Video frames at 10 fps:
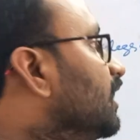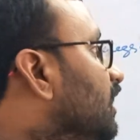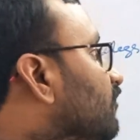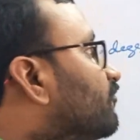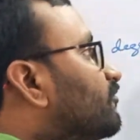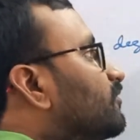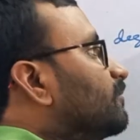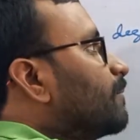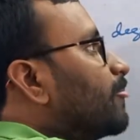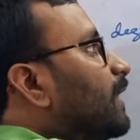If
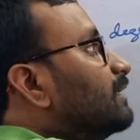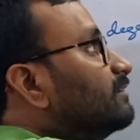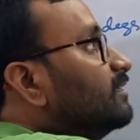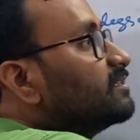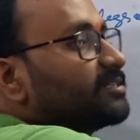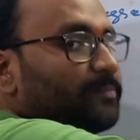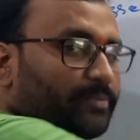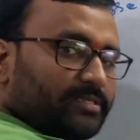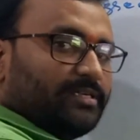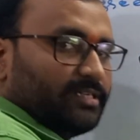this
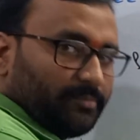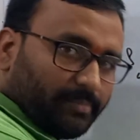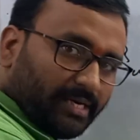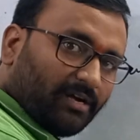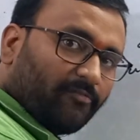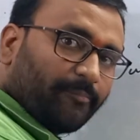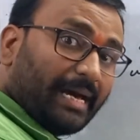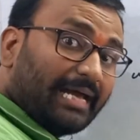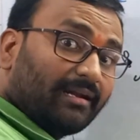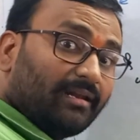represent a pair of
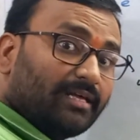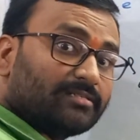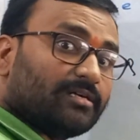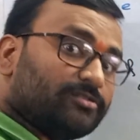parallel lines,